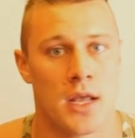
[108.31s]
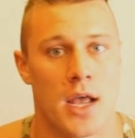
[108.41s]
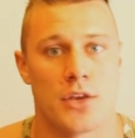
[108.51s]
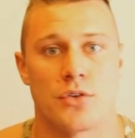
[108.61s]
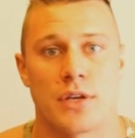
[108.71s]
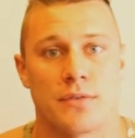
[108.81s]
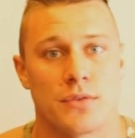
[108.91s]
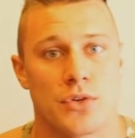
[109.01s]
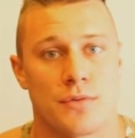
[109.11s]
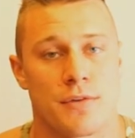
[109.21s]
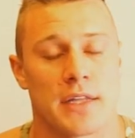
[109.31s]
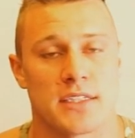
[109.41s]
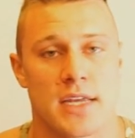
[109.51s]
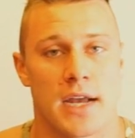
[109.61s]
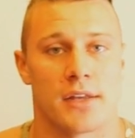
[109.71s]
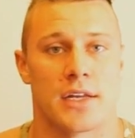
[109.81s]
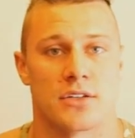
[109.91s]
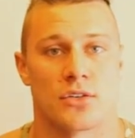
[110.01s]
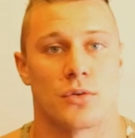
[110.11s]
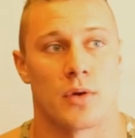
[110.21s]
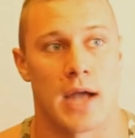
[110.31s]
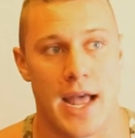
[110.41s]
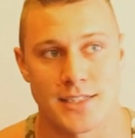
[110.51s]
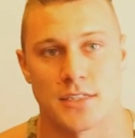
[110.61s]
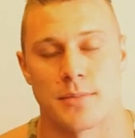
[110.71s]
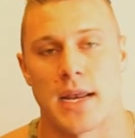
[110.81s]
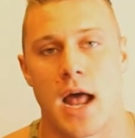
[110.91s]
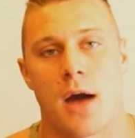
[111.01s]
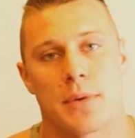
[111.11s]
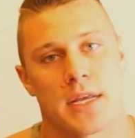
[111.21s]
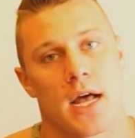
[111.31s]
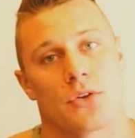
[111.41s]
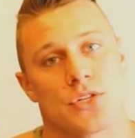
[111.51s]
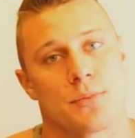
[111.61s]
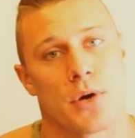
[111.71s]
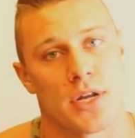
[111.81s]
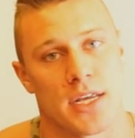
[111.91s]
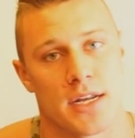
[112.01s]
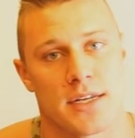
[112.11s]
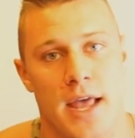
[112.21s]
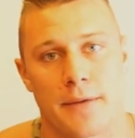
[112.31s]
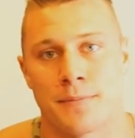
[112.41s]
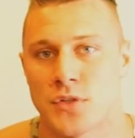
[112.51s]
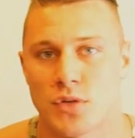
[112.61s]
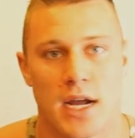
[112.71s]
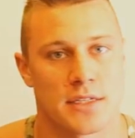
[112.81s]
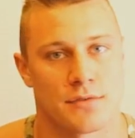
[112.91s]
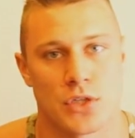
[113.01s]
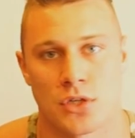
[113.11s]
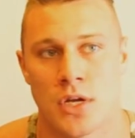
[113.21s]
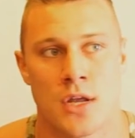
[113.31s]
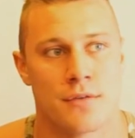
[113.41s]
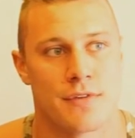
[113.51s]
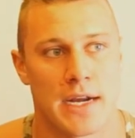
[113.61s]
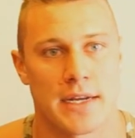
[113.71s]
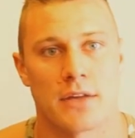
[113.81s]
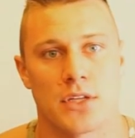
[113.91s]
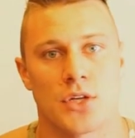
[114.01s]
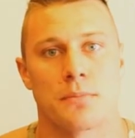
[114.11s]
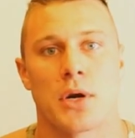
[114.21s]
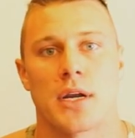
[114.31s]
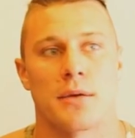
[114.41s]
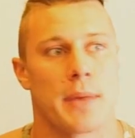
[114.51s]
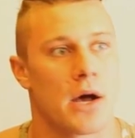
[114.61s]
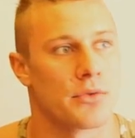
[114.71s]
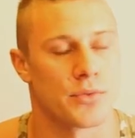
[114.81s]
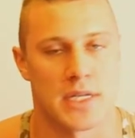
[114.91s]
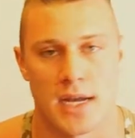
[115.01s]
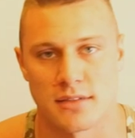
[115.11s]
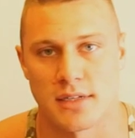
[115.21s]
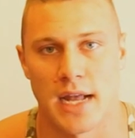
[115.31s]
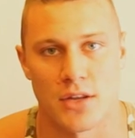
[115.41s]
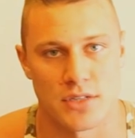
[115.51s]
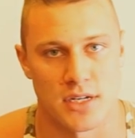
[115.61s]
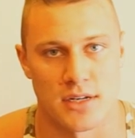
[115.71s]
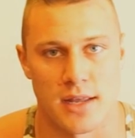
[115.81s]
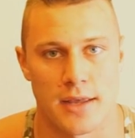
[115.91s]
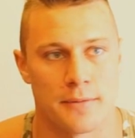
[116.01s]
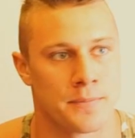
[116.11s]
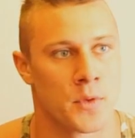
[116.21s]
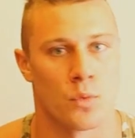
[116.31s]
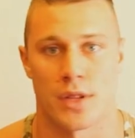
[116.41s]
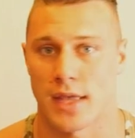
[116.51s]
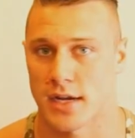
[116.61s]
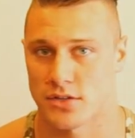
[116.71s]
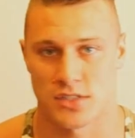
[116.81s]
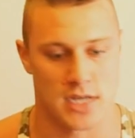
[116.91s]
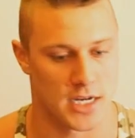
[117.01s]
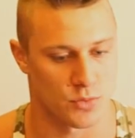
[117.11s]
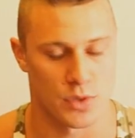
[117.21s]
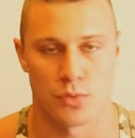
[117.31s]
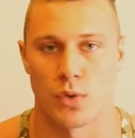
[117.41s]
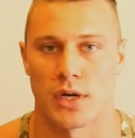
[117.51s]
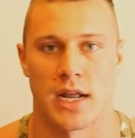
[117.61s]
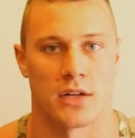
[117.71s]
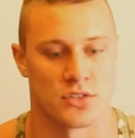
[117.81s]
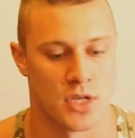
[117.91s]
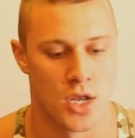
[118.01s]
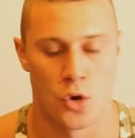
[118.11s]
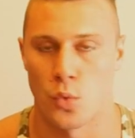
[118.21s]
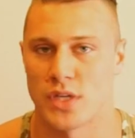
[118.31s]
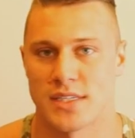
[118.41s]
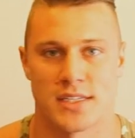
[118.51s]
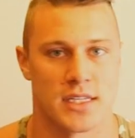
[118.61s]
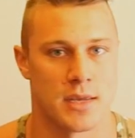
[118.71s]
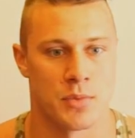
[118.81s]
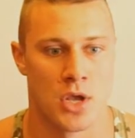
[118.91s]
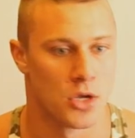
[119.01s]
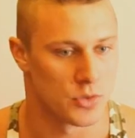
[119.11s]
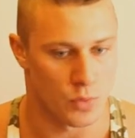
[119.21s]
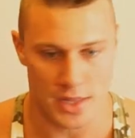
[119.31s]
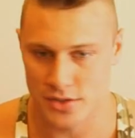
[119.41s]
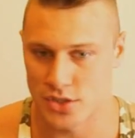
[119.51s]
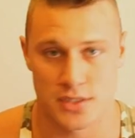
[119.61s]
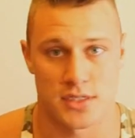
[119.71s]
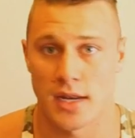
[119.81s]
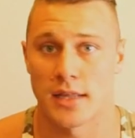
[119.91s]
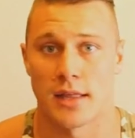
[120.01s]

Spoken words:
and you can find these calculators. It'll estimate how many calories you're burning in a day. So guys, if you find out that you're burning about 3,000 calories in a day with exercise, with workouts, with sleep, with just sitting